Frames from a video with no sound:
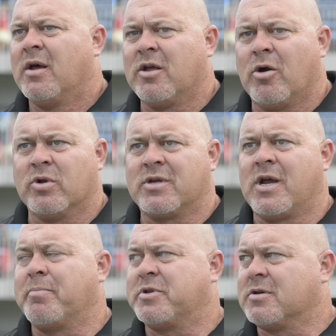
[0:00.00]
you know, with the
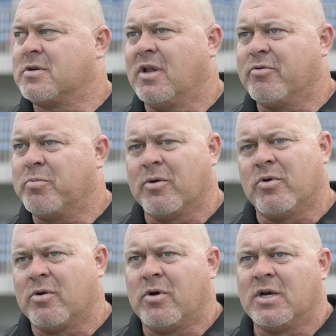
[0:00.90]
competition level being
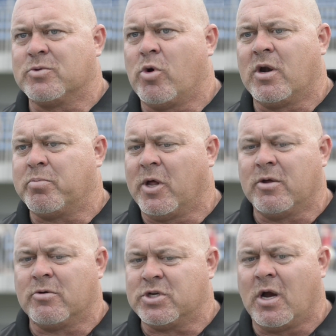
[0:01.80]
what it was, I wanted to play
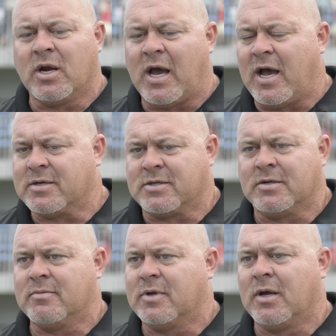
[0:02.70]
those young guys,
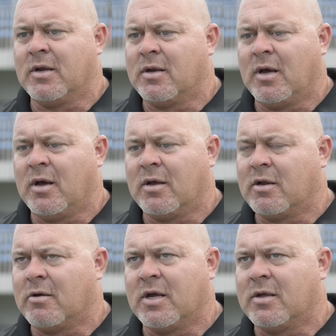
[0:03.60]
and, and uh,
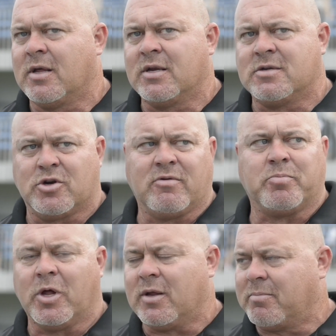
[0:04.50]
you know, they, they deserve to play.